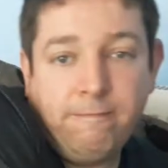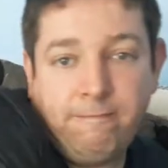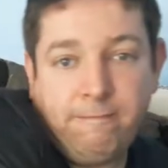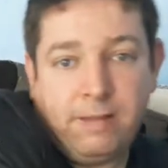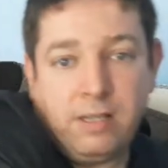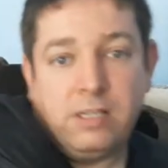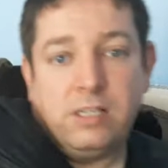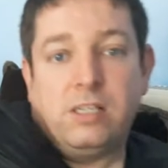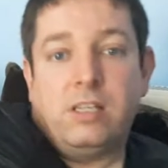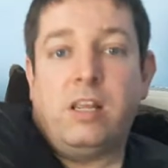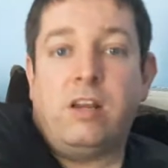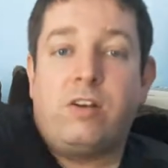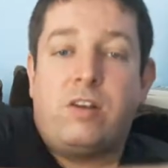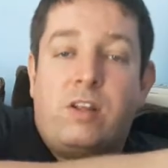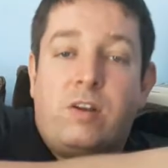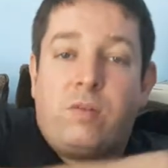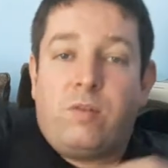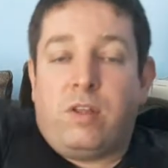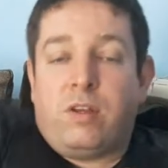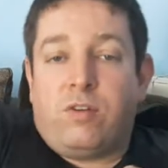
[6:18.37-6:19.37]
this is their
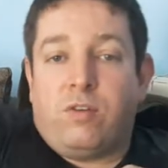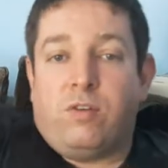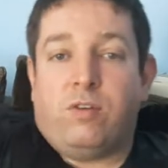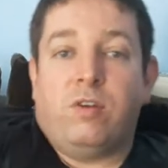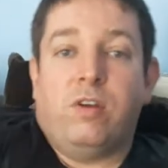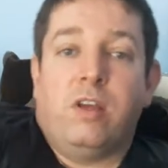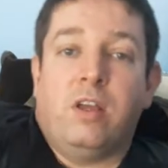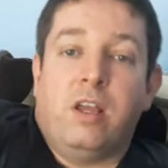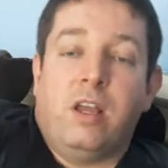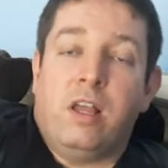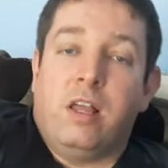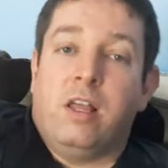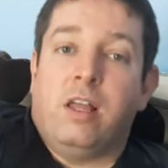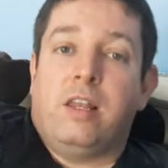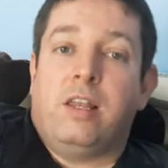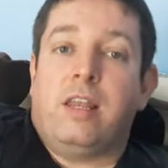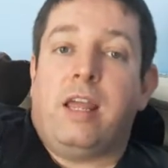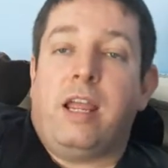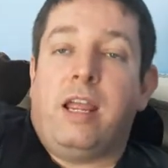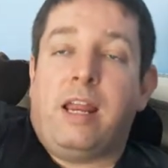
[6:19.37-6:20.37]
deal, they do
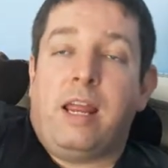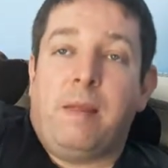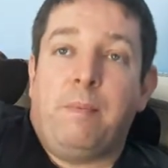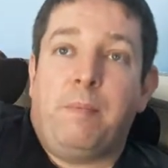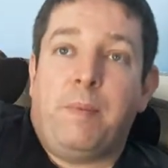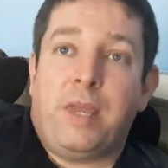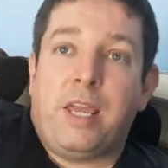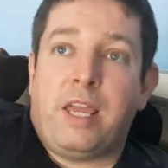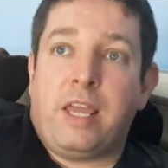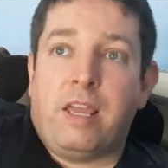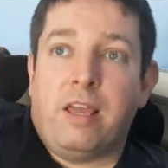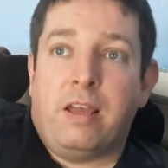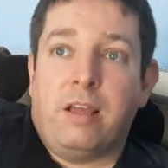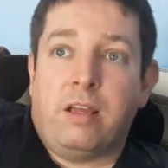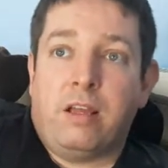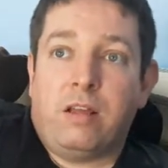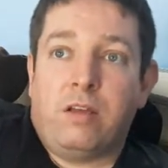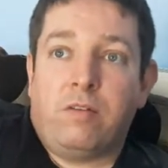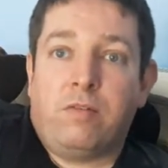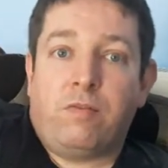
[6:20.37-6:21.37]
99p
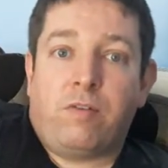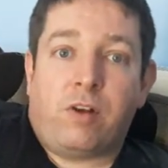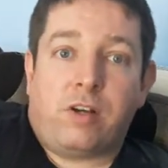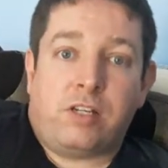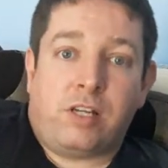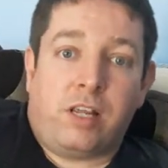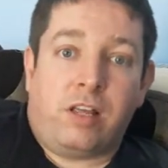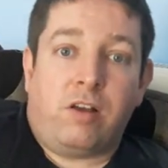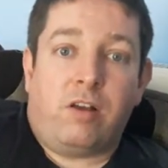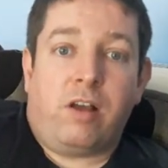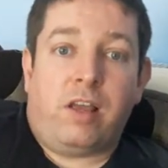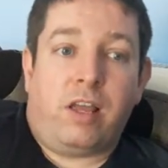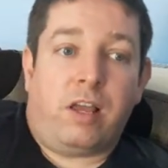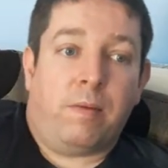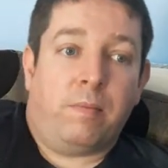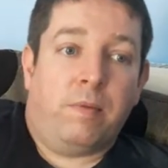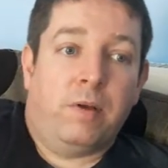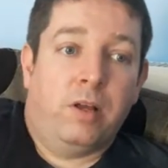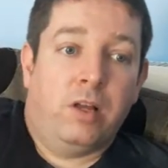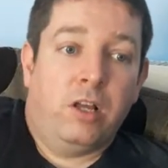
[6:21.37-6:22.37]
for a single
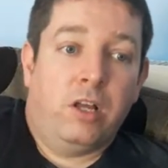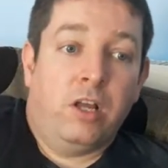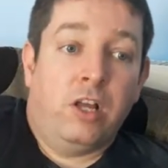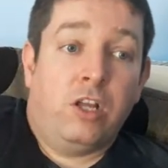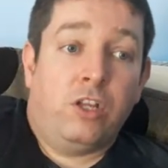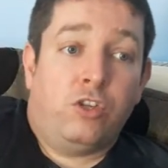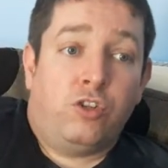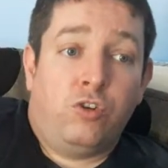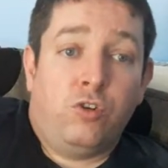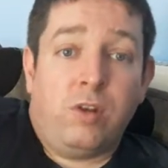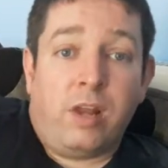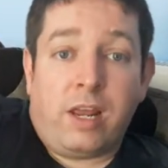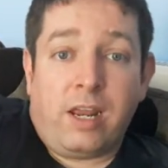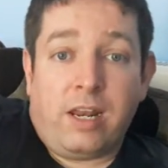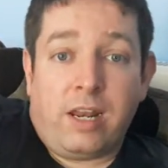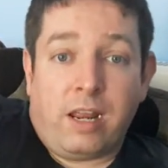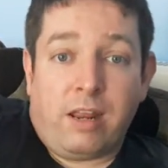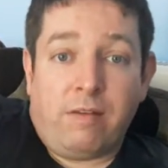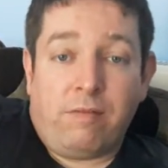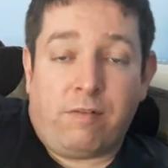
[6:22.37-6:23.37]
item,
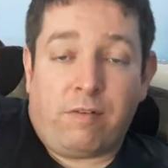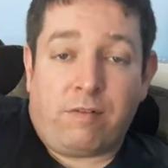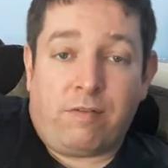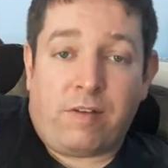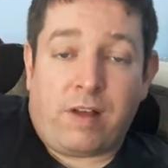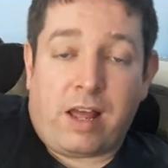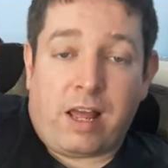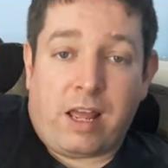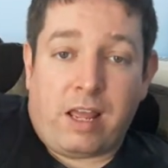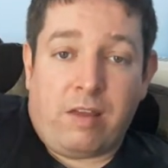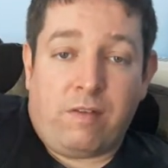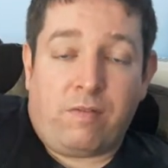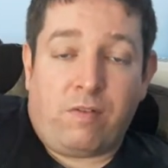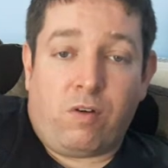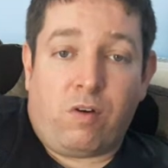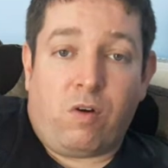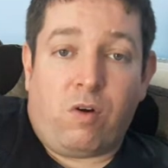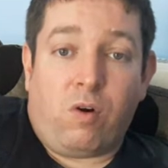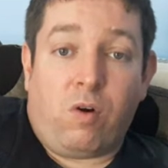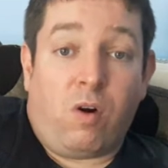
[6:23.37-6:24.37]
£2.99 for 5,
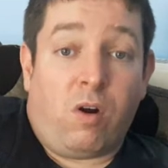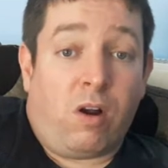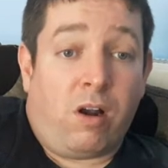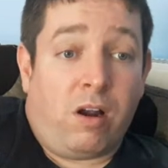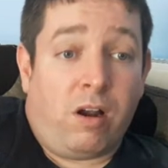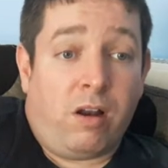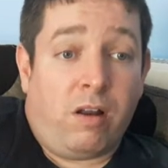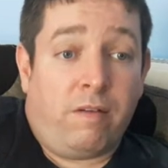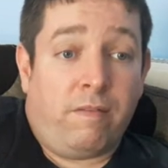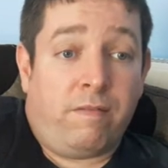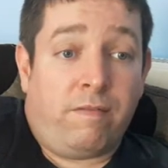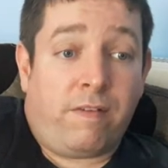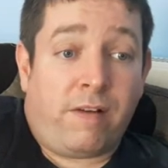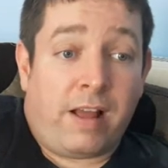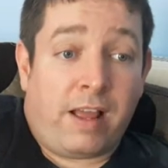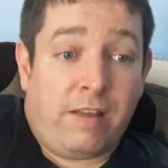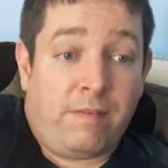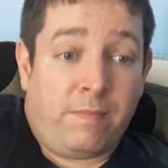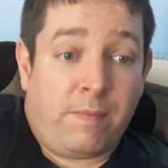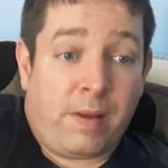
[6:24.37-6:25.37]
or
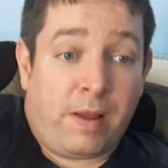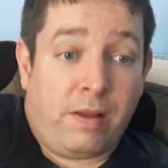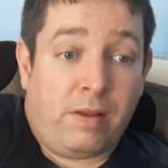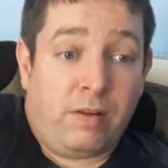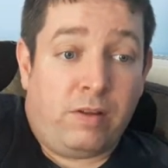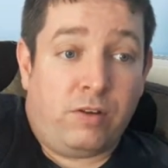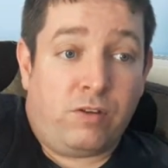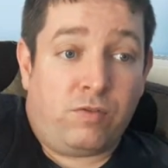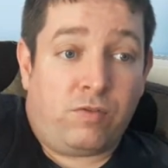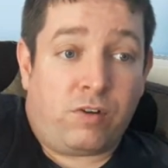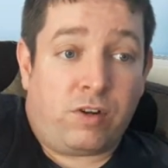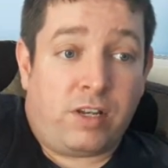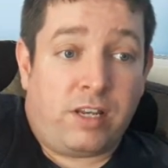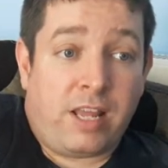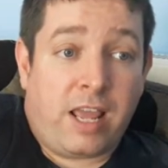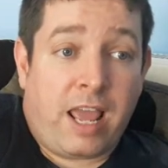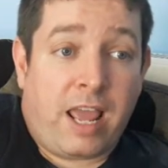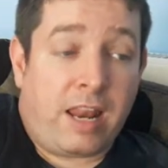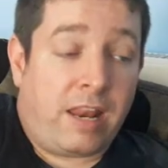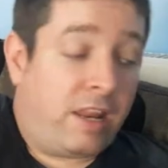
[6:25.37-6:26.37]
£5 for
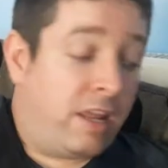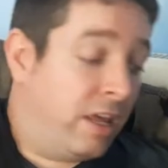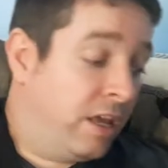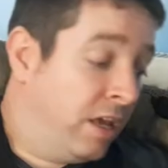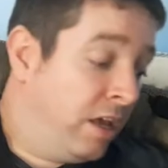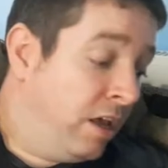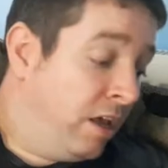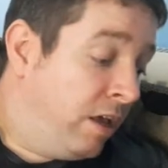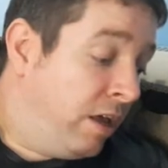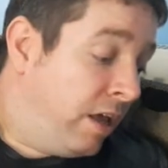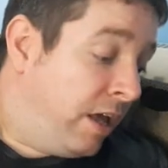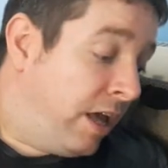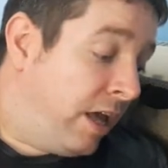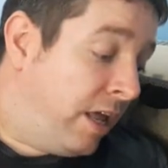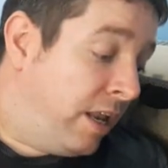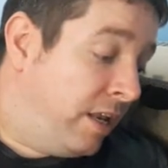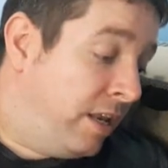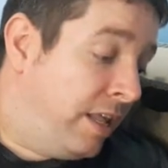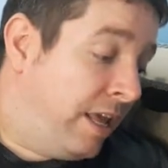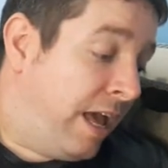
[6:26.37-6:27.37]
10.
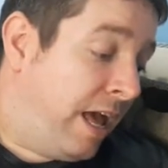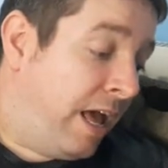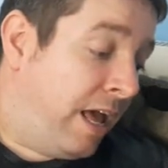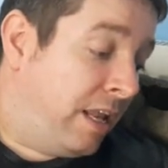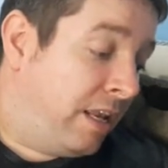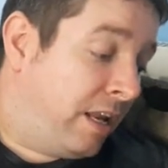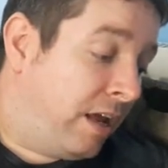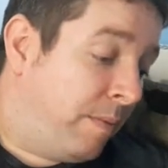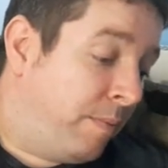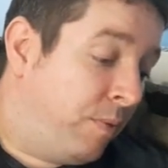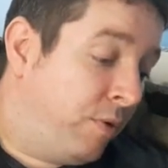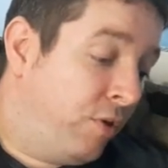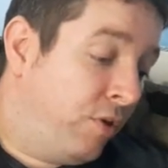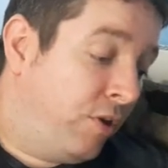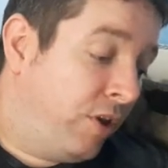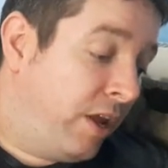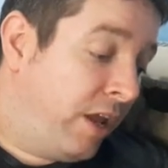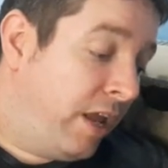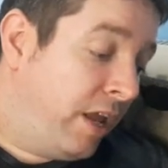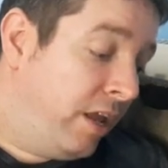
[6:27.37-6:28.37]
And they had a
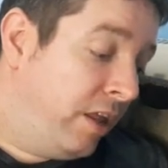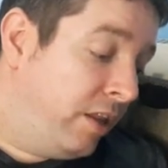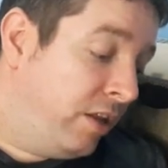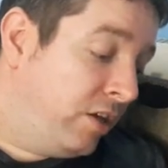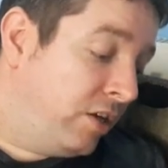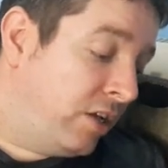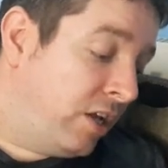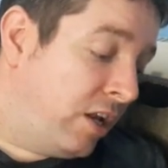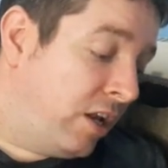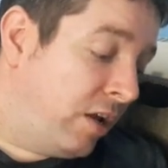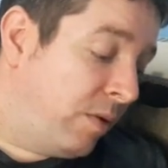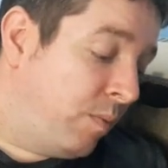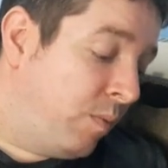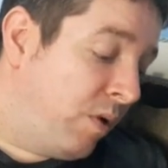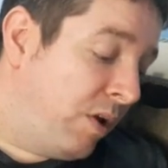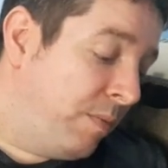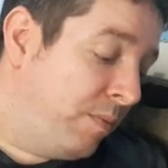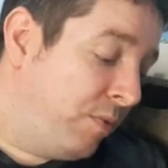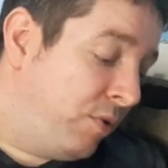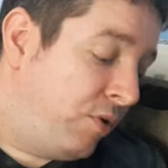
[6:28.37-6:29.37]
Blu-ray, they just had
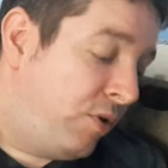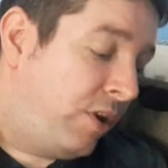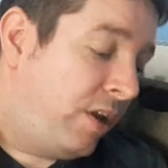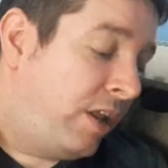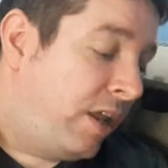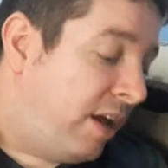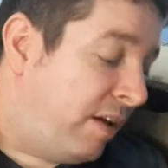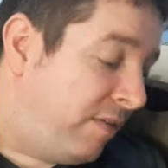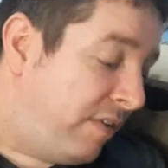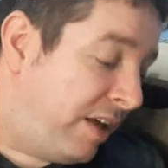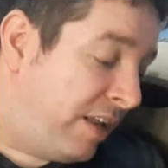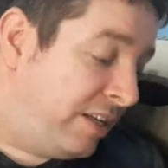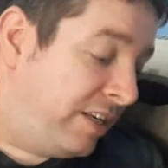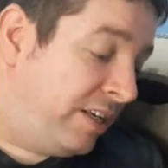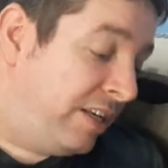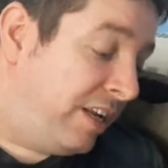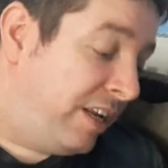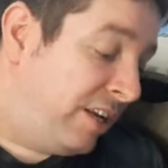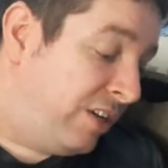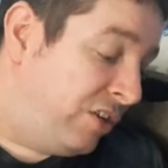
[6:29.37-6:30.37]
one Blu-ray that I
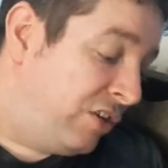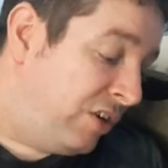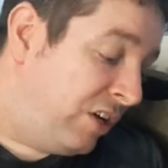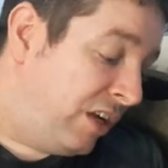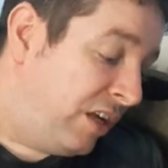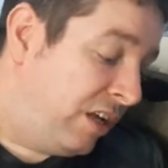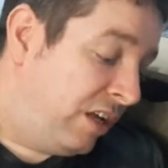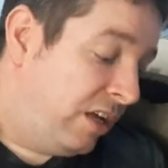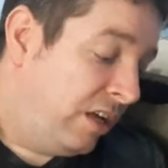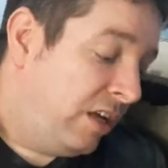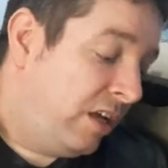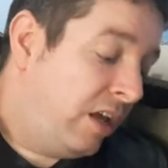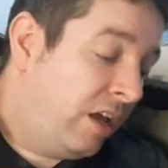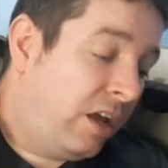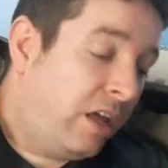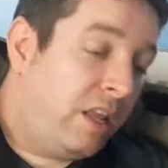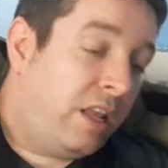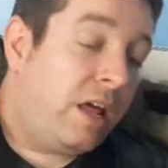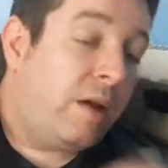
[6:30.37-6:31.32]
fancied actually, and